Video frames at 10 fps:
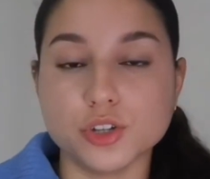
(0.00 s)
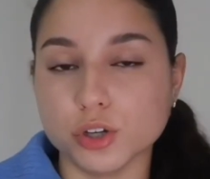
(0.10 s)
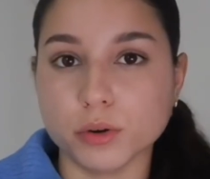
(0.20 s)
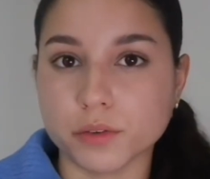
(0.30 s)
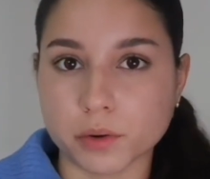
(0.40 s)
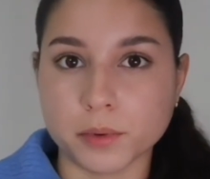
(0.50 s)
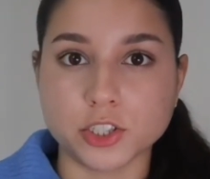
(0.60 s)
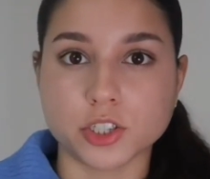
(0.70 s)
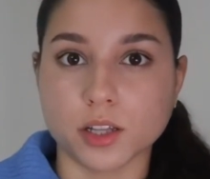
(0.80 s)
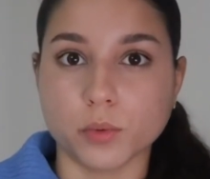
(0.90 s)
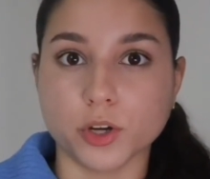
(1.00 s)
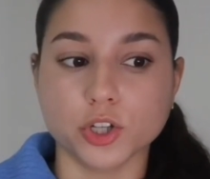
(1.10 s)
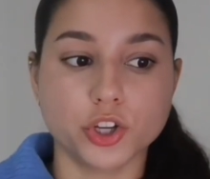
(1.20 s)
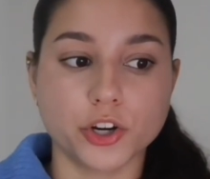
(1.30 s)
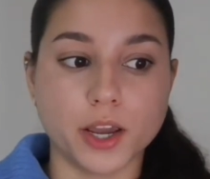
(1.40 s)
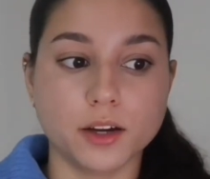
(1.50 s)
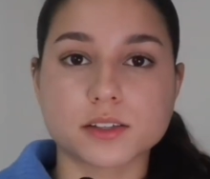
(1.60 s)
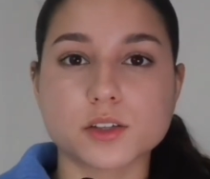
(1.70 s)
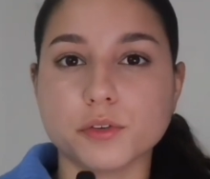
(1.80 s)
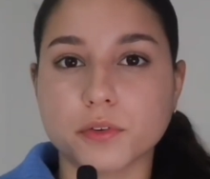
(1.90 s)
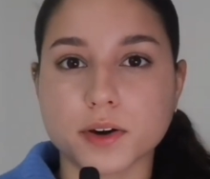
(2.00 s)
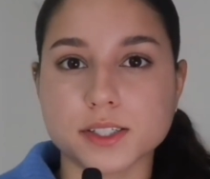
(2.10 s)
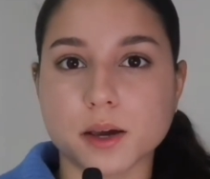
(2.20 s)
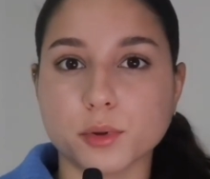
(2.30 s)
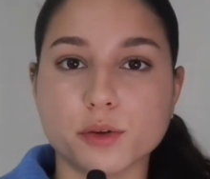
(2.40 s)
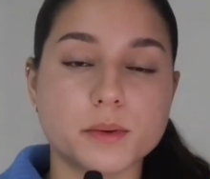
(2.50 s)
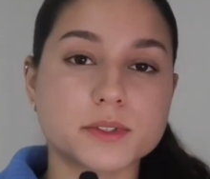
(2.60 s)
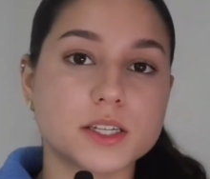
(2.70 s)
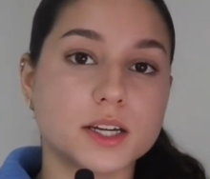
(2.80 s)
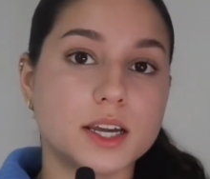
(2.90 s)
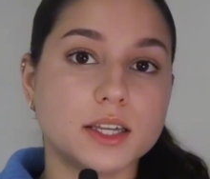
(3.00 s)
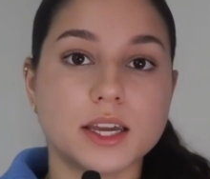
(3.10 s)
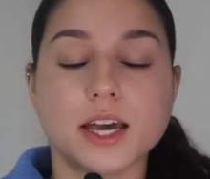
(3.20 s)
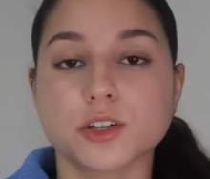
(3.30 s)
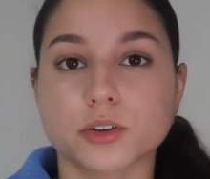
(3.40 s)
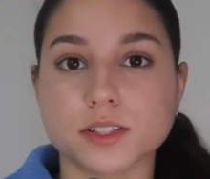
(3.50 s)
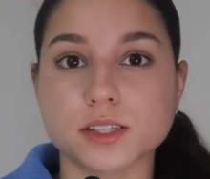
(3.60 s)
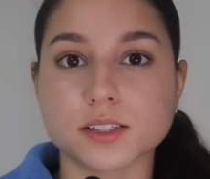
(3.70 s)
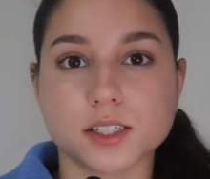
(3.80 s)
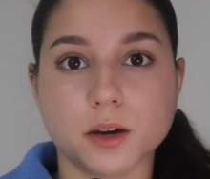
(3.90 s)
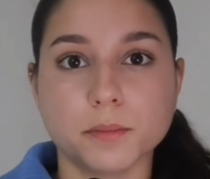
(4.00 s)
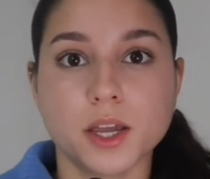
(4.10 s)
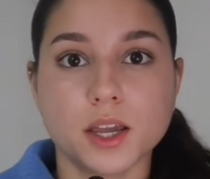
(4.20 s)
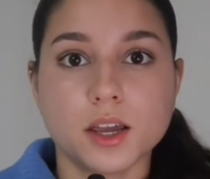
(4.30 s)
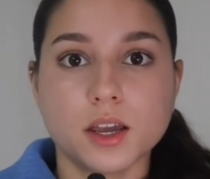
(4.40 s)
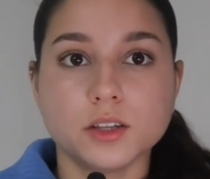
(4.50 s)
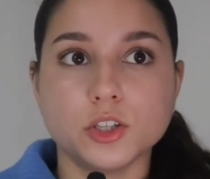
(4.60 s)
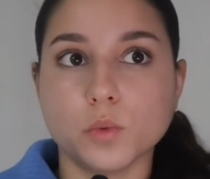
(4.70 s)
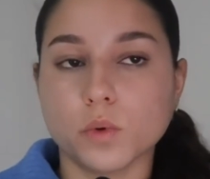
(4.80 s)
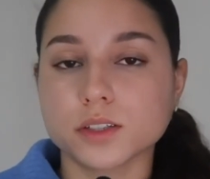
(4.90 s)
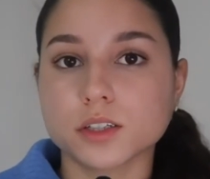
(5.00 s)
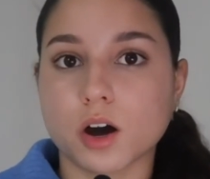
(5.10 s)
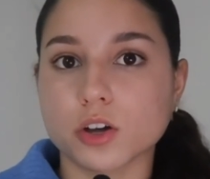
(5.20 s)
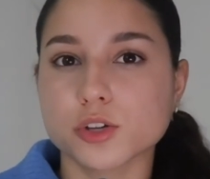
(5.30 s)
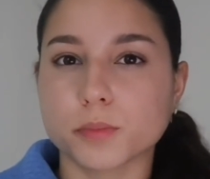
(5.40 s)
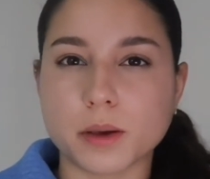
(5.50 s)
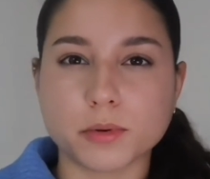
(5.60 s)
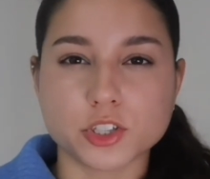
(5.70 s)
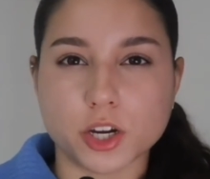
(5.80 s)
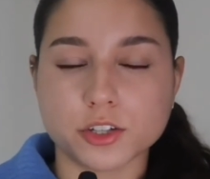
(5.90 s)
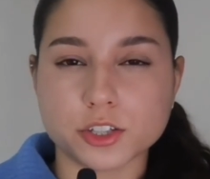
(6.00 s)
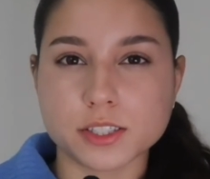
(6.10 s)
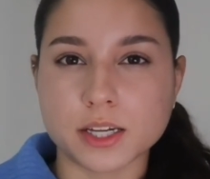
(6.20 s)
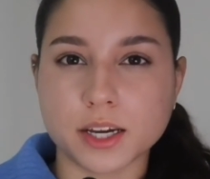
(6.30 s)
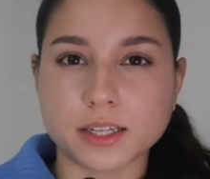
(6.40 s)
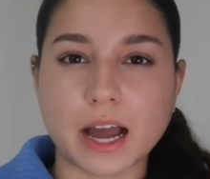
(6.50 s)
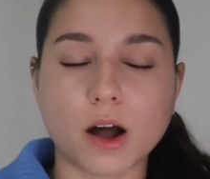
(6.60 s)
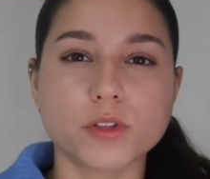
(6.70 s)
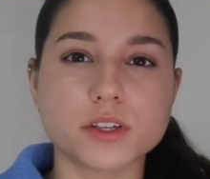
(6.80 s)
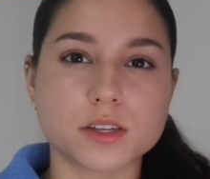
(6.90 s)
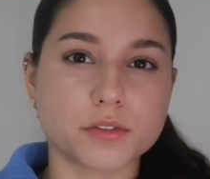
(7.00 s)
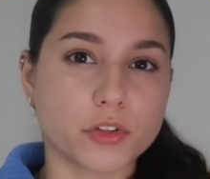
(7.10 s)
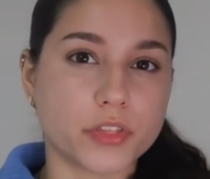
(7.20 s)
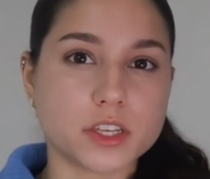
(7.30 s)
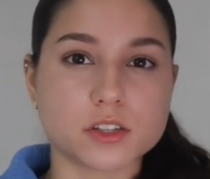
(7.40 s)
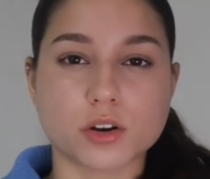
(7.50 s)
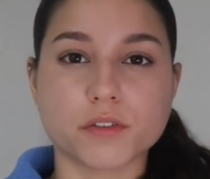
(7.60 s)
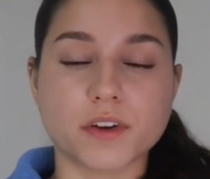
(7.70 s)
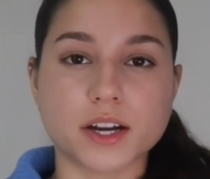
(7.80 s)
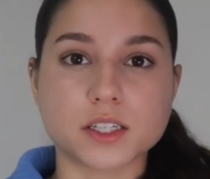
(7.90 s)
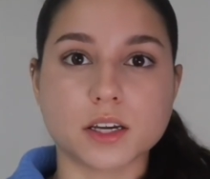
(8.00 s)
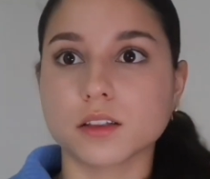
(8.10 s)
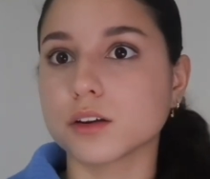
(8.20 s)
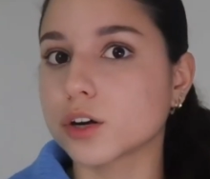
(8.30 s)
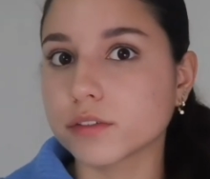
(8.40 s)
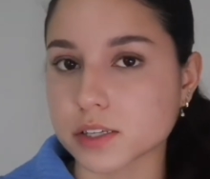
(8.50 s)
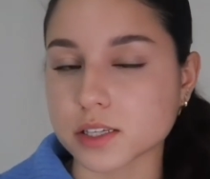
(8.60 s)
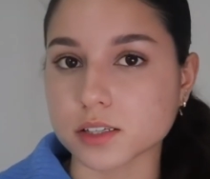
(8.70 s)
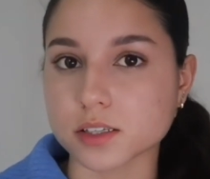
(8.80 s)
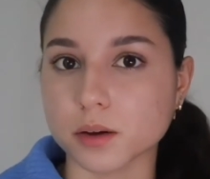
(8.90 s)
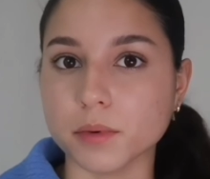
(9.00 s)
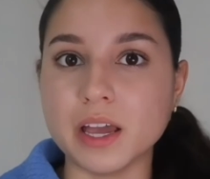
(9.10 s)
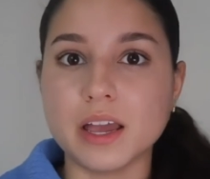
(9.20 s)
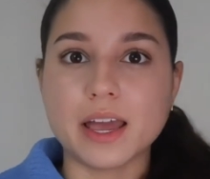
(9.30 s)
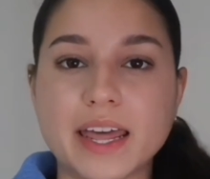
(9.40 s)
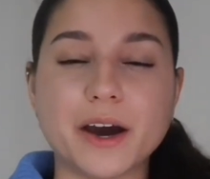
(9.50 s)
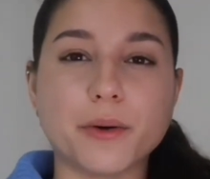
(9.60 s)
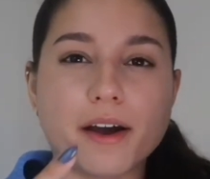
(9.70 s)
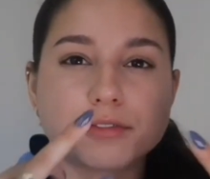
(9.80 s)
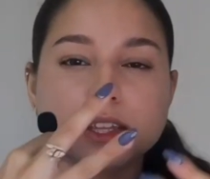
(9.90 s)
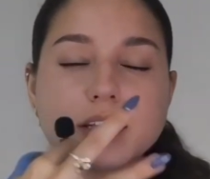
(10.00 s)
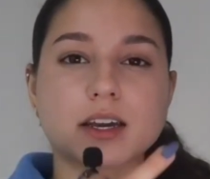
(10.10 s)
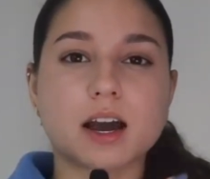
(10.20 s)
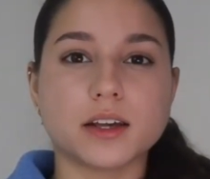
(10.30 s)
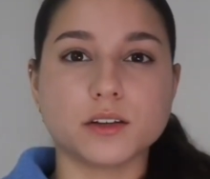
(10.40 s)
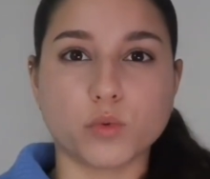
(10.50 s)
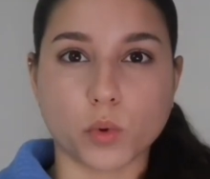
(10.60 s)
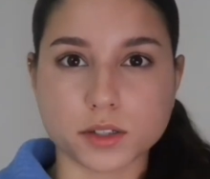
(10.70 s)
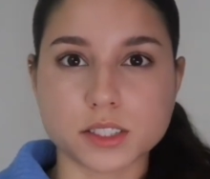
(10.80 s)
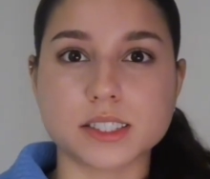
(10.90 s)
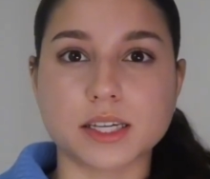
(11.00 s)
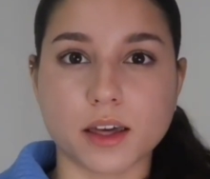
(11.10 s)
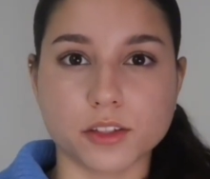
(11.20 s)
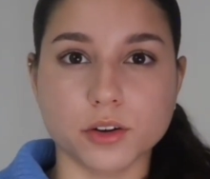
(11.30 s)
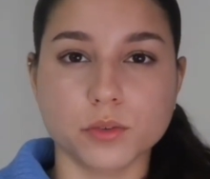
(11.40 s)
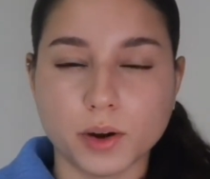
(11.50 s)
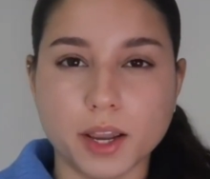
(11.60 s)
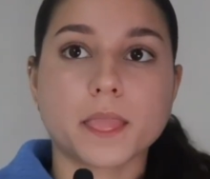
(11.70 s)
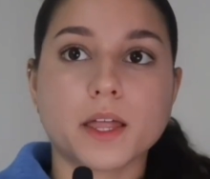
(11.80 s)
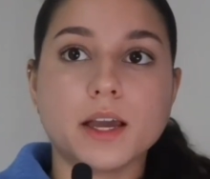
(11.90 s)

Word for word: information that we are learning. So, for example, if I'm studying the endocrine system, you want to also be able to understand how these different things are affecting the nervous system and everything kind of works together, right?